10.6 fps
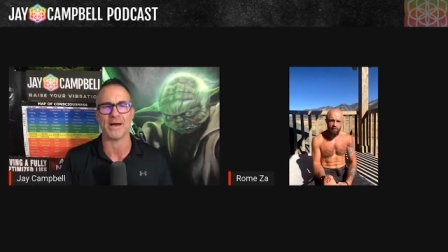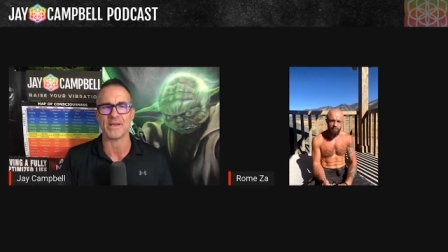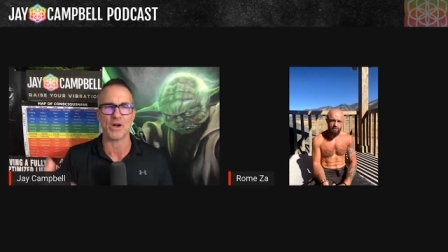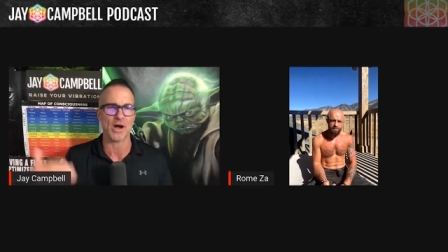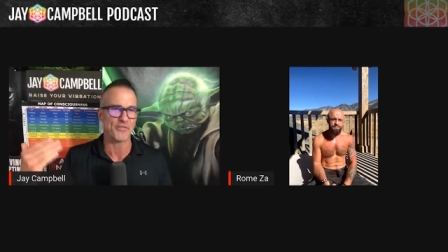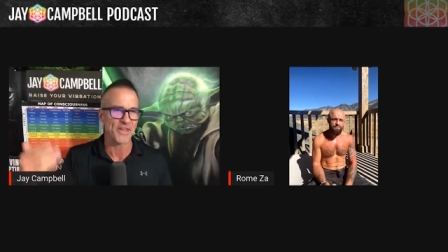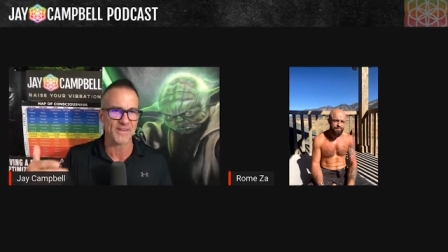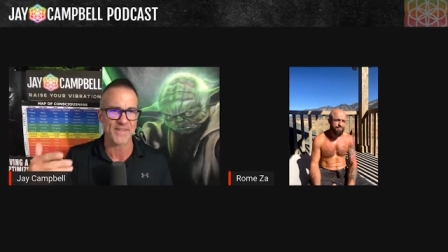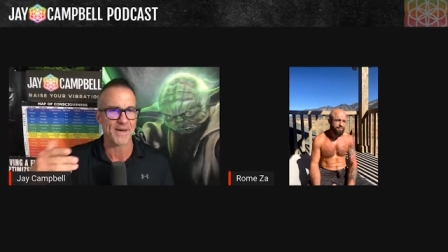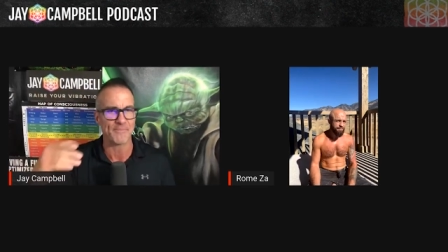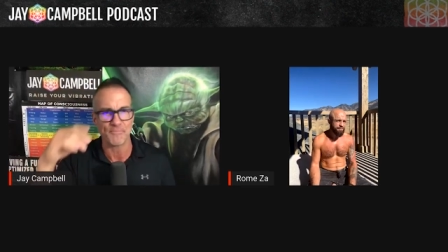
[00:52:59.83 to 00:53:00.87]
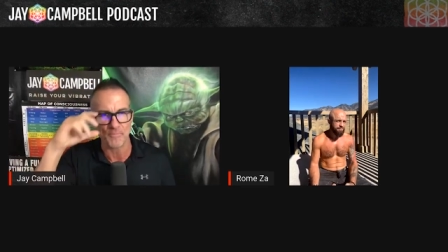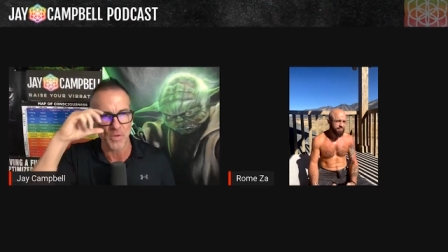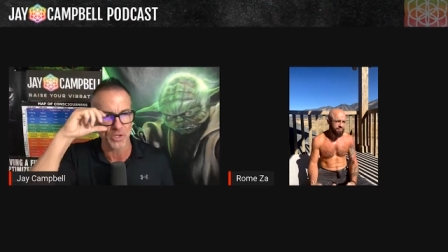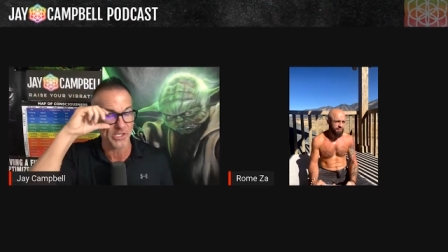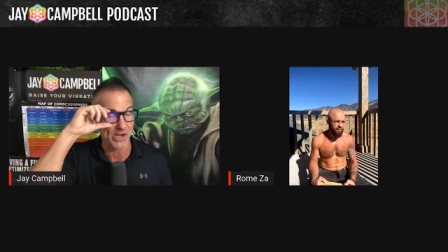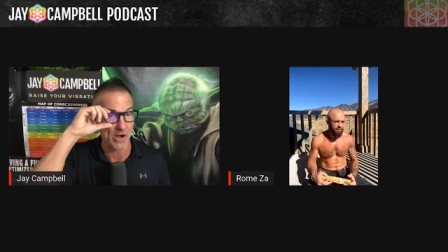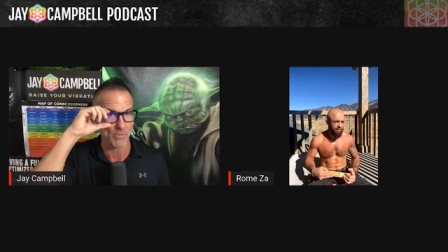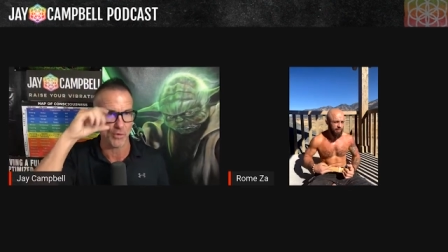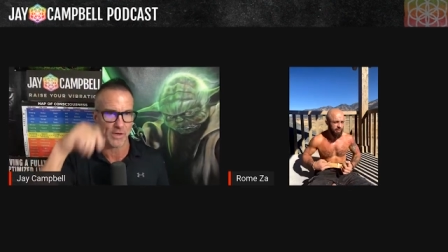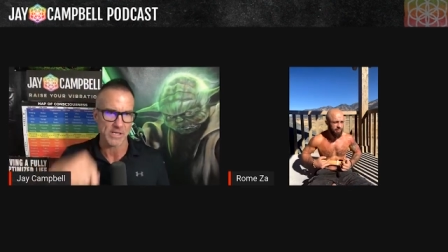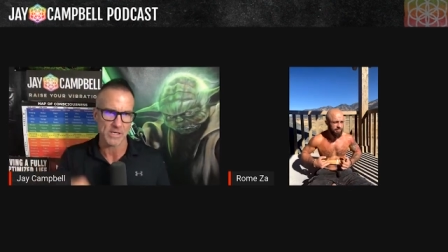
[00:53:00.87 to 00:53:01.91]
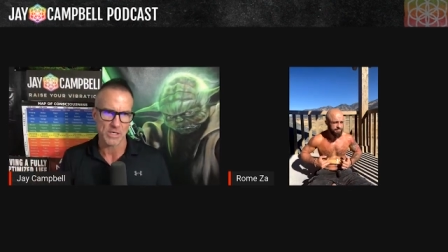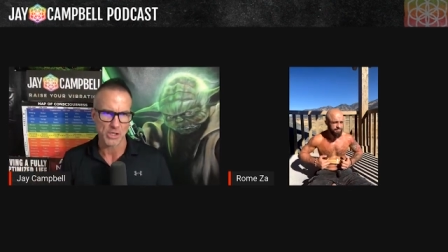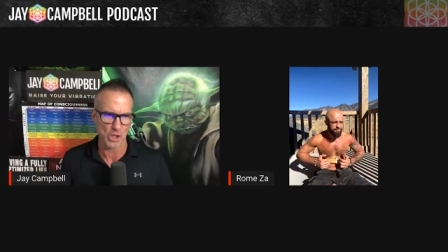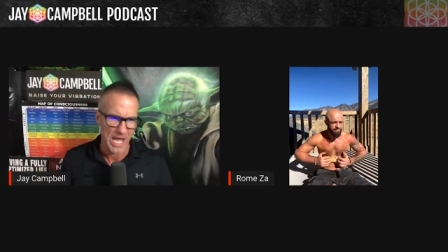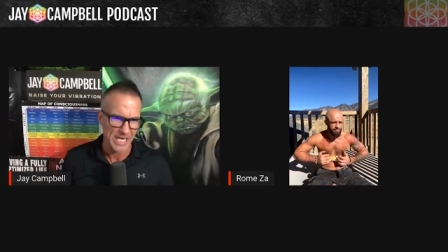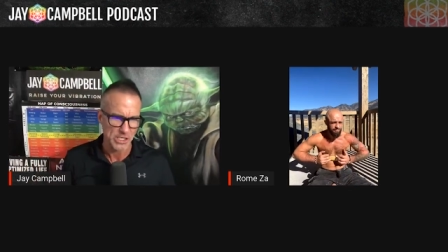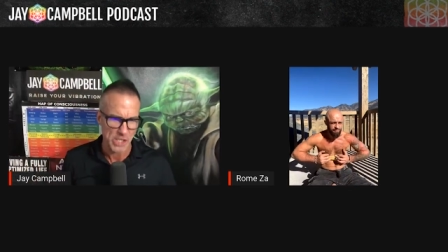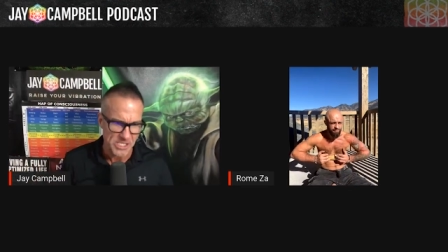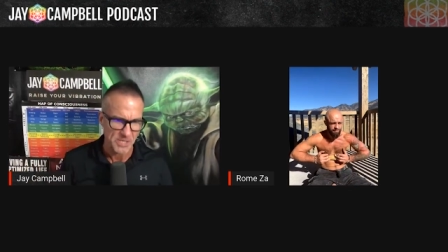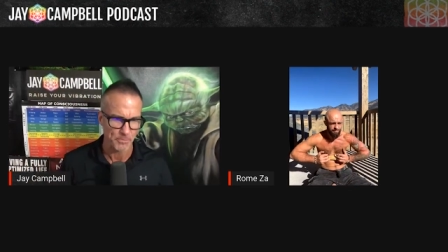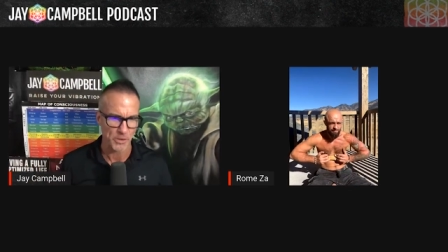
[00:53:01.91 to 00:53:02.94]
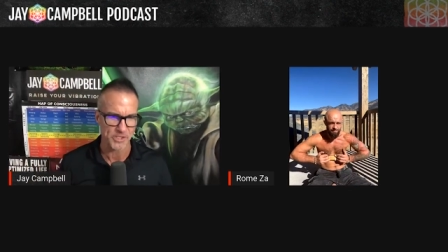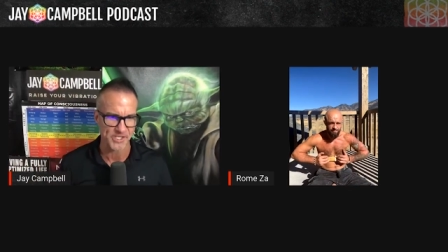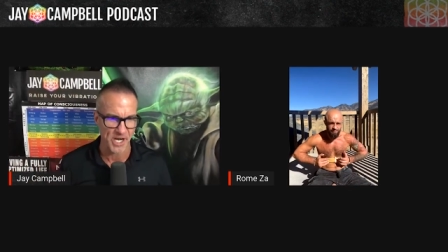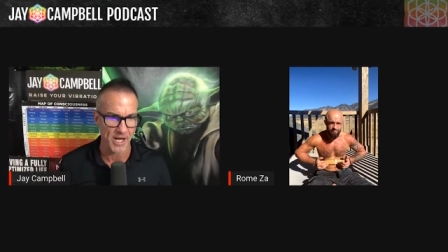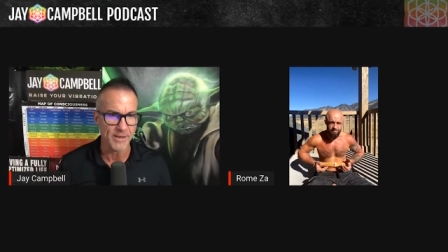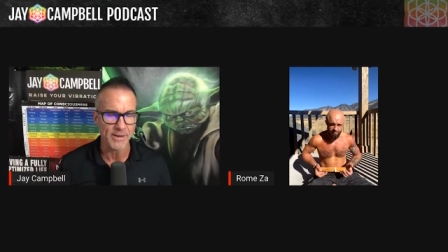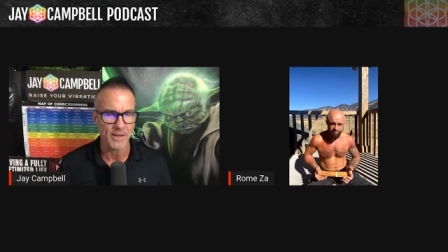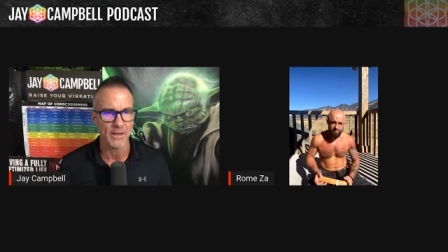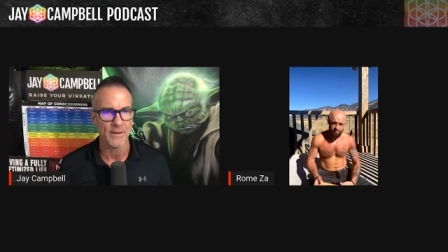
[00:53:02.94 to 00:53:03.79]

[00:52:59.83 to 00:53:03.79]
I, you know, I think of that military movie. You lack discipline, son.